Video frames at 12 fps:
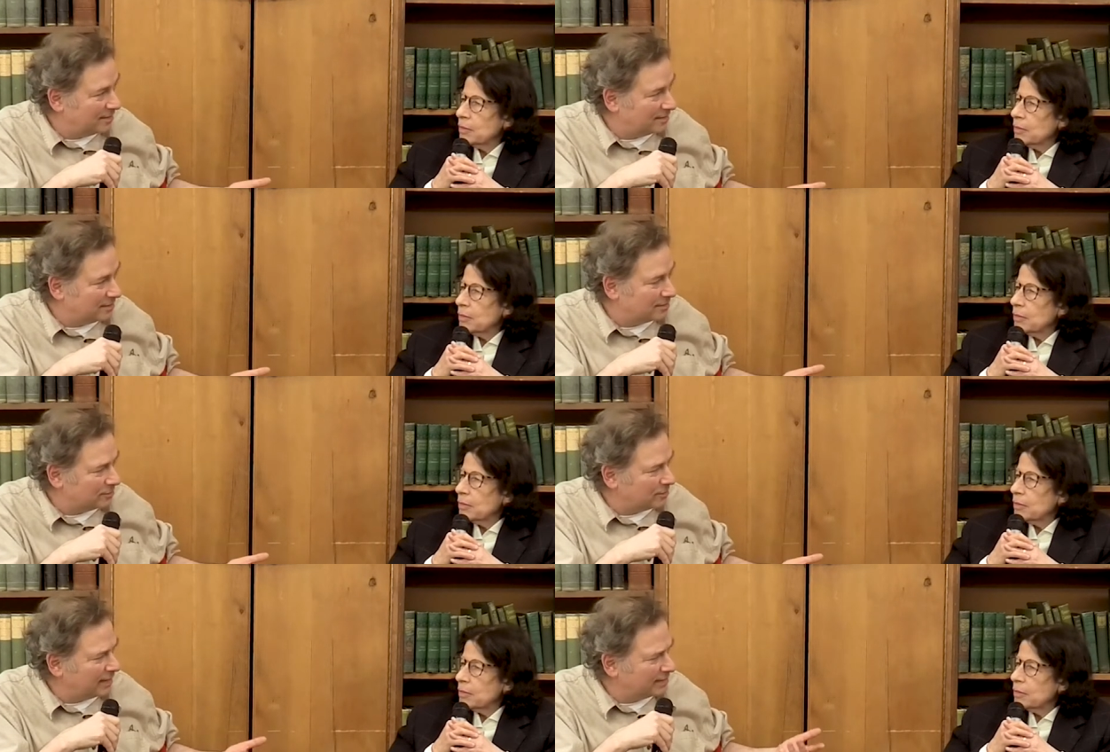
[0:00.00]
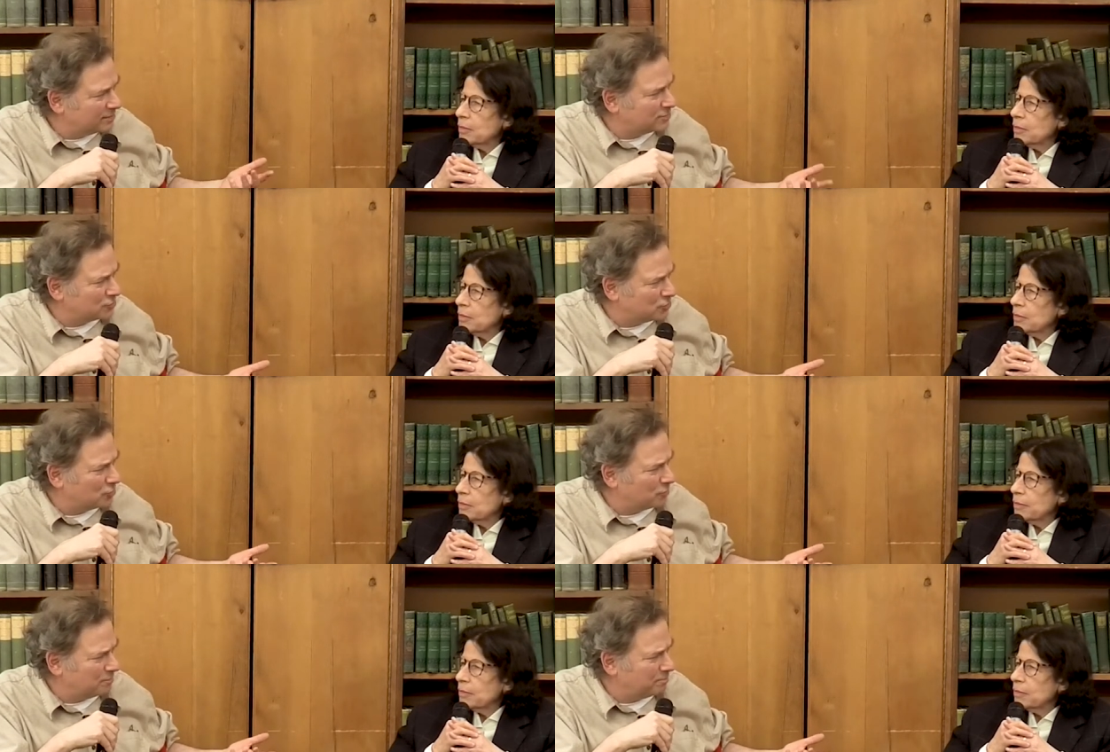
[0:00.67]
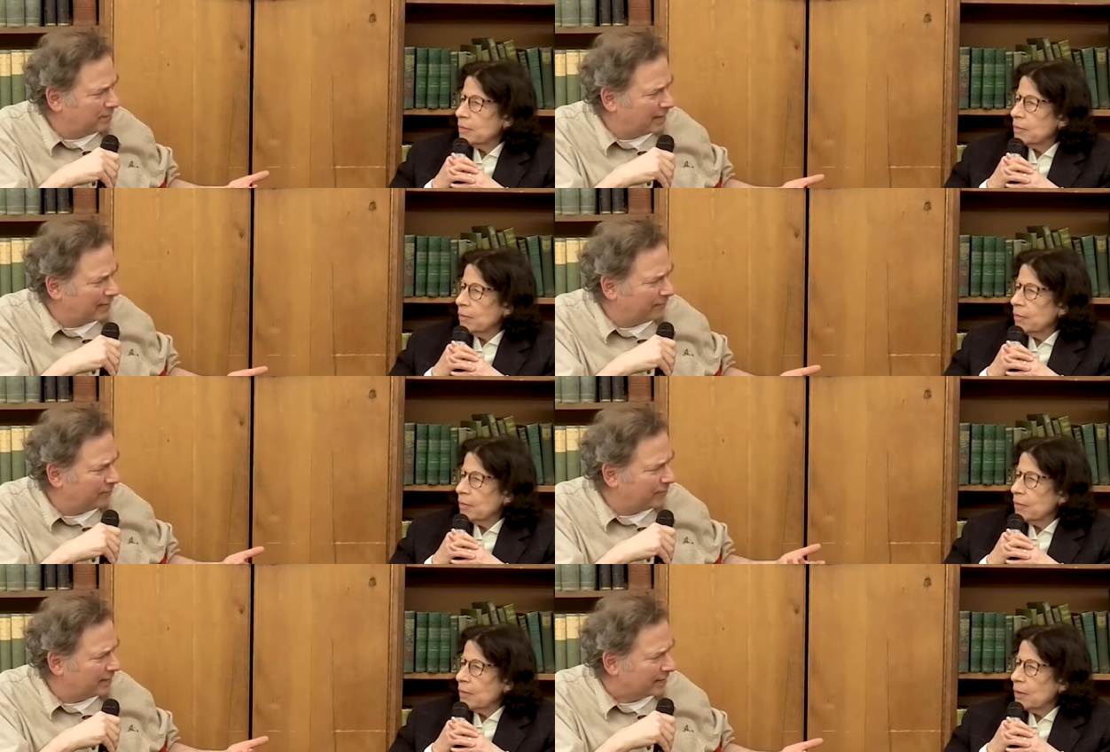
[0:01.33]
Speaker 1: you know, led to certain
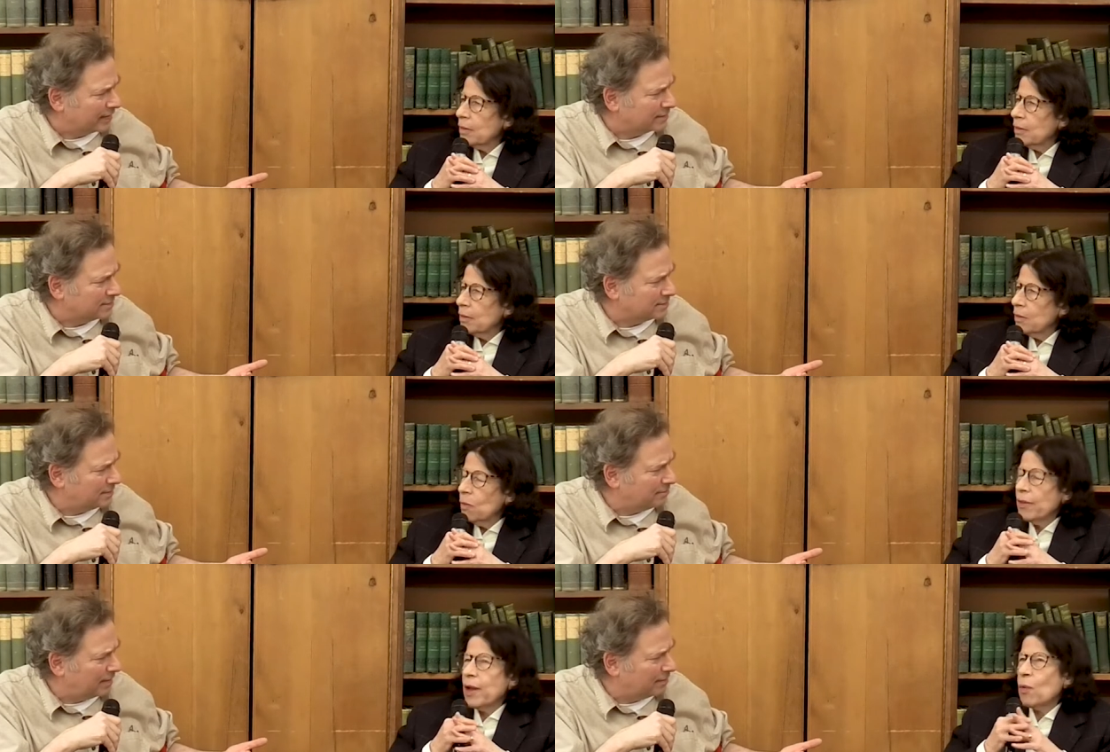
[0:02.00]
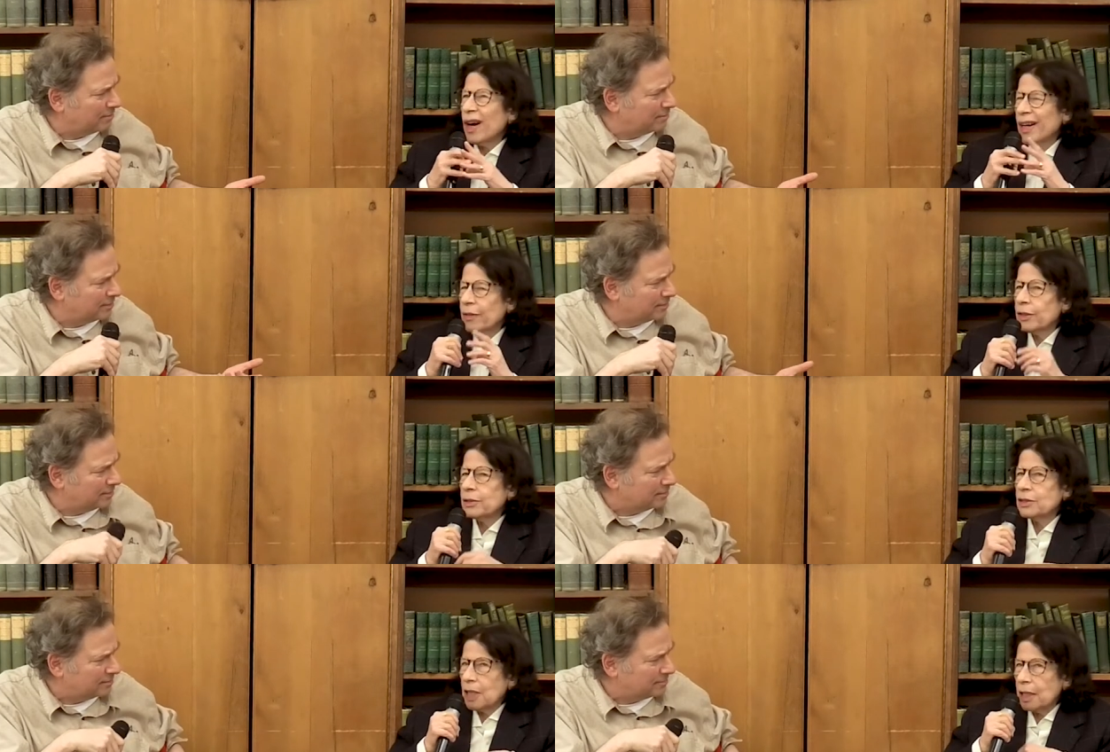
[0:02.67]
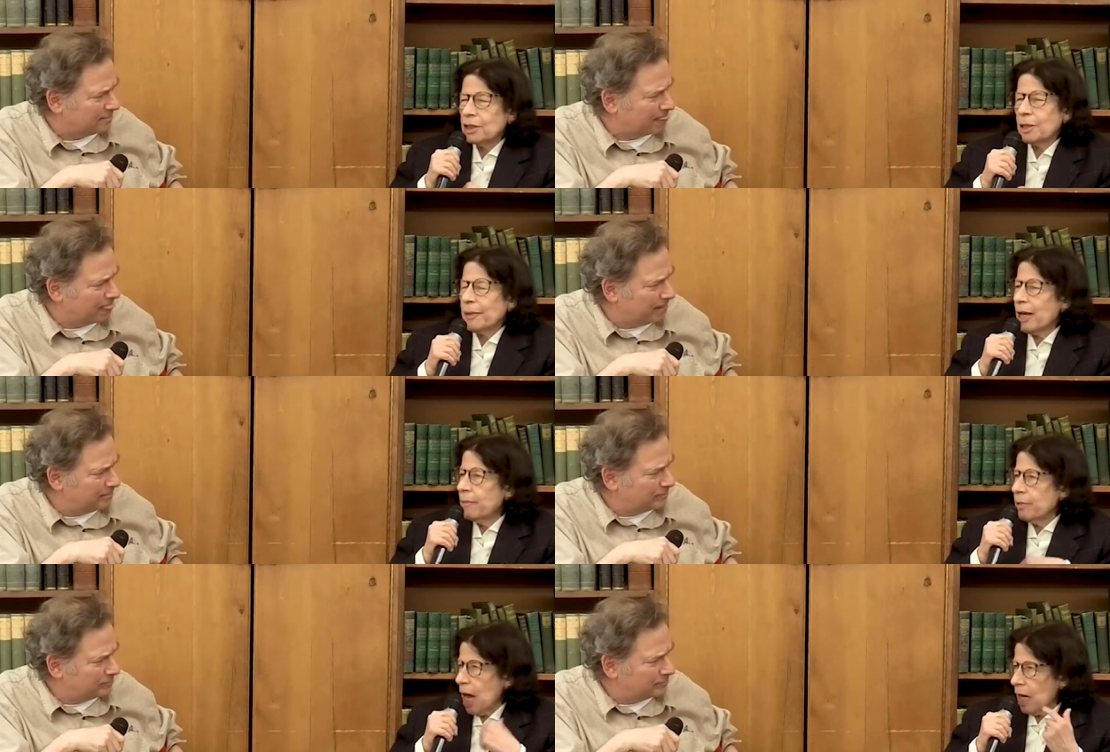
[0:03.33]
bad things. Well, they wanted their you know. sons to
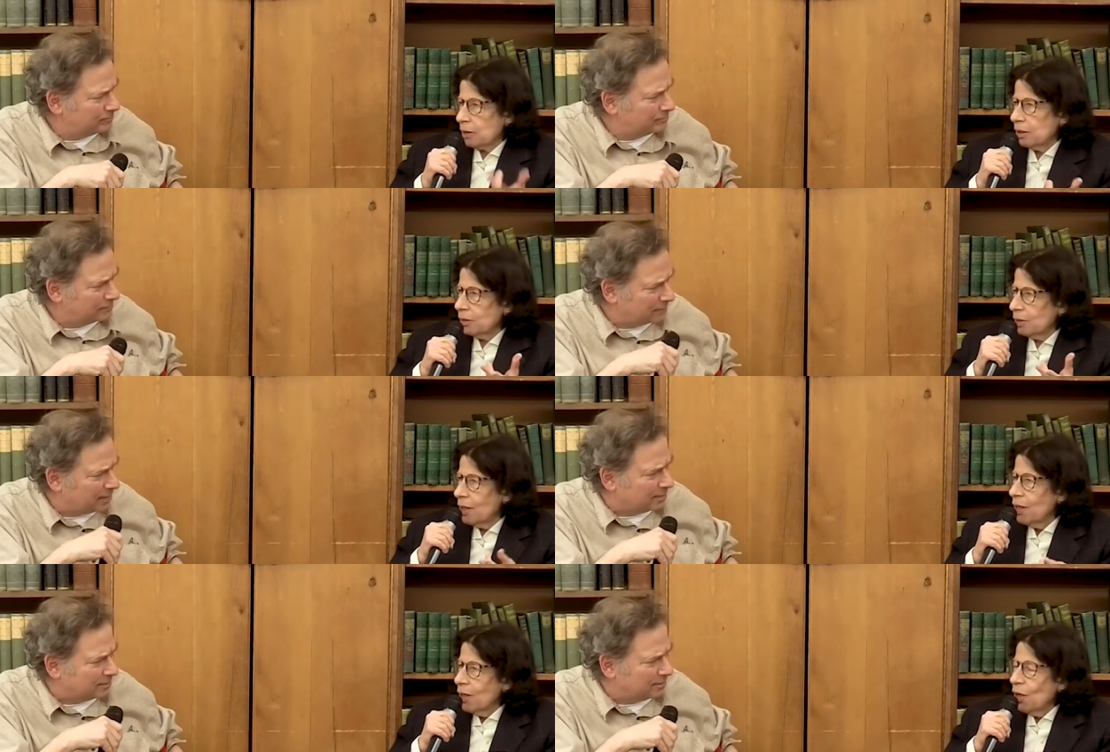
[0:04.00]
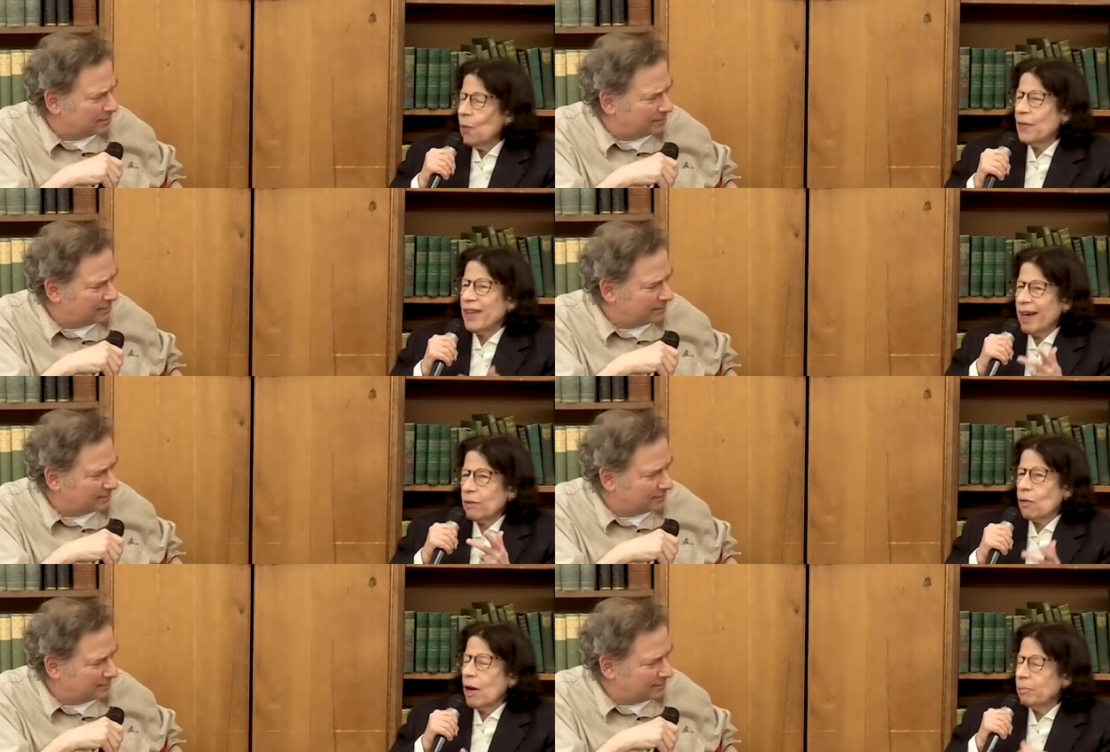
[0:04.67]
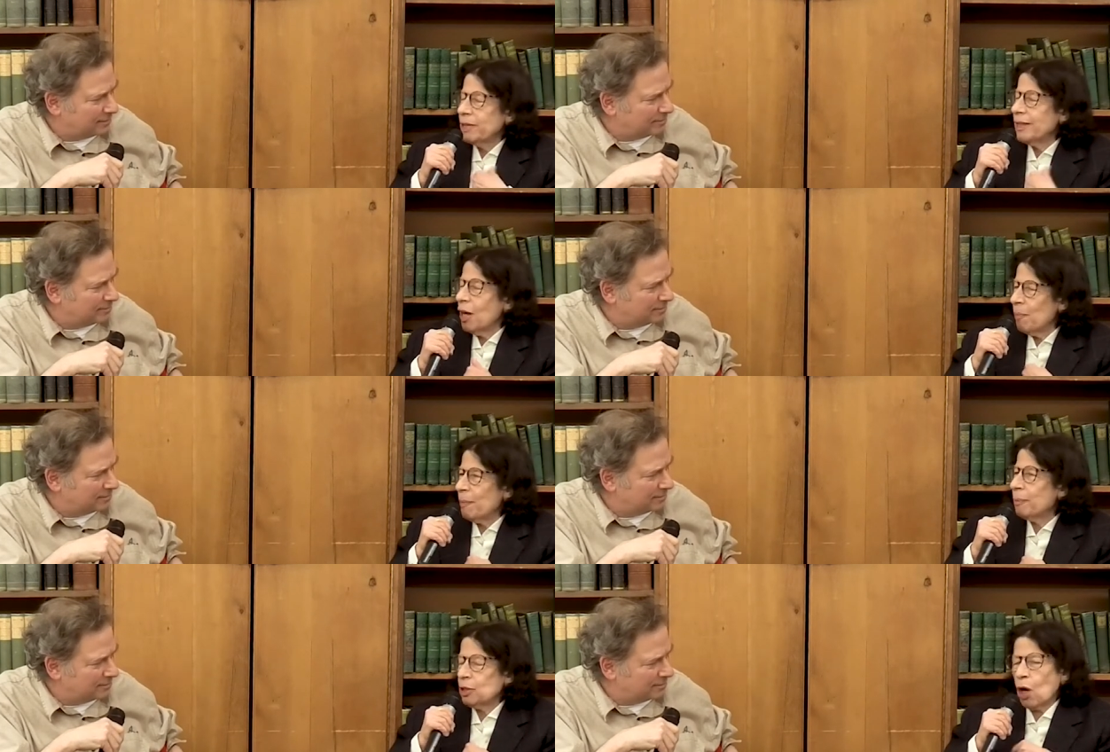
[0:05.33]
become doctors, yeah. who would then grow up
Speaker 2: to
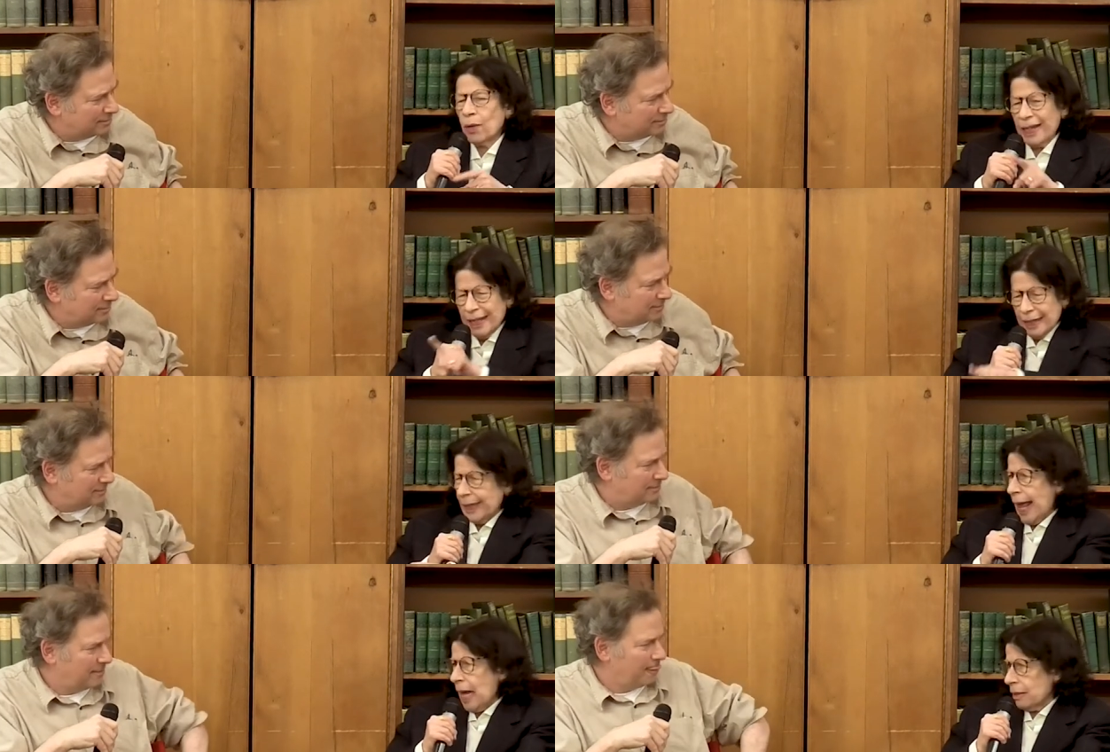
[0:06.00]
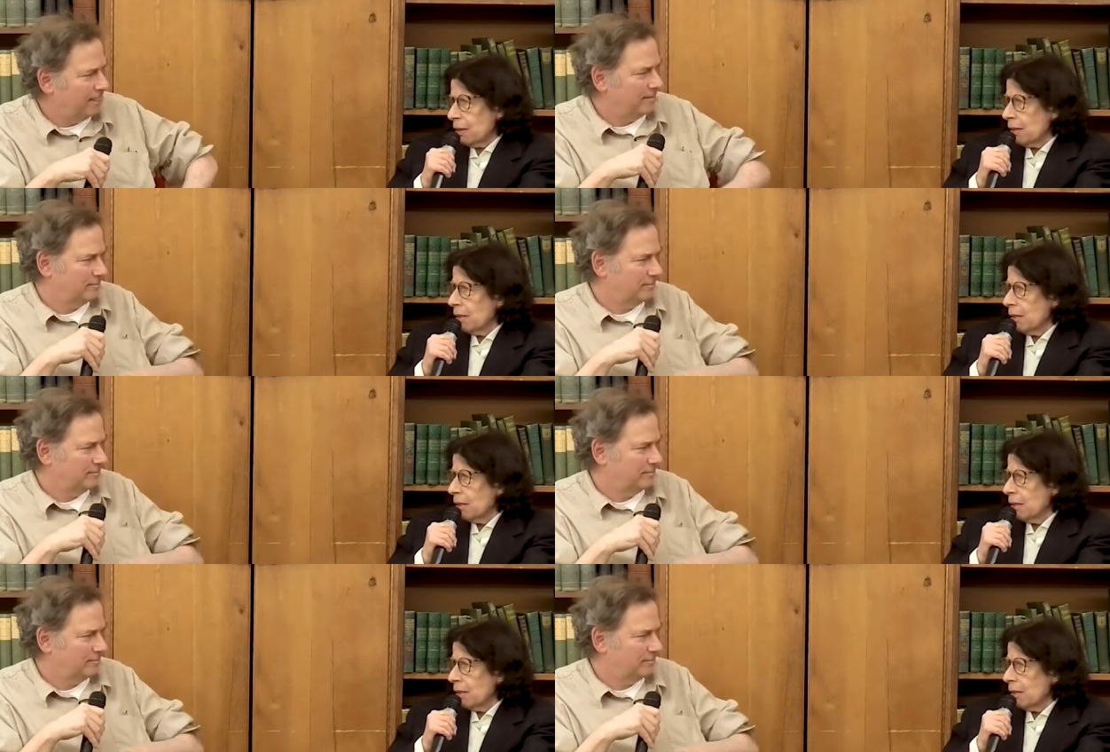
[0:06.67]
tell people, "Don't eat that."